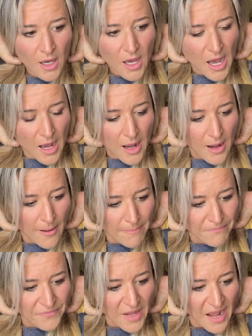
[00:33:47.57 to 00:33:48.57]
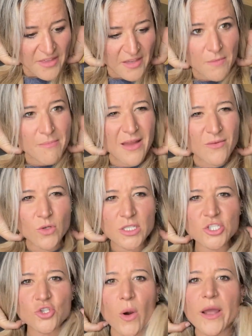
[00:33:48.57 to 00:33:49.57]
I think the men will
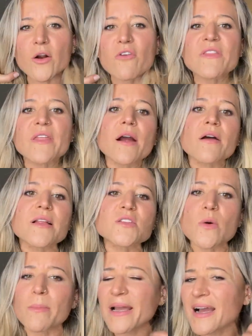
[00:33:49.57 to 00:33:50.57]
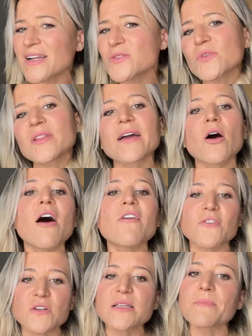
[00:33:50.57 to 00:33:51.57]
enjoy it over there. That's what my guides were like,
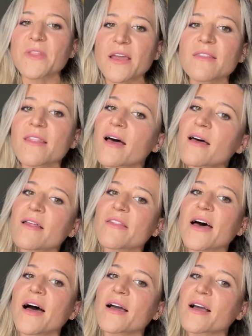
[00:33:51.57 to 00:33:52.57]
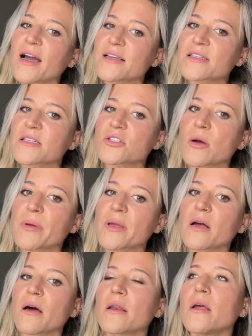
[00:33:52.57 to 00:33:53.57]
offer something that guys can jump in
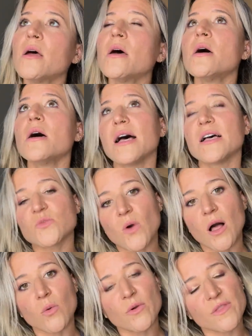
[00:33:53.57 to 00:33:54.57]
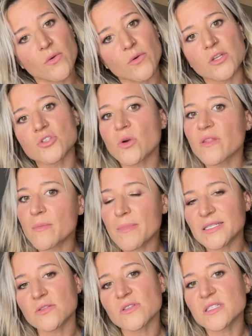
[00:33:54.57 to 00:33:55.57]
on as well, where they would enjoy the
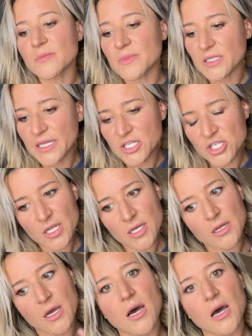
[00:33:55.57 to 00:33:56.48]
mental stimulation.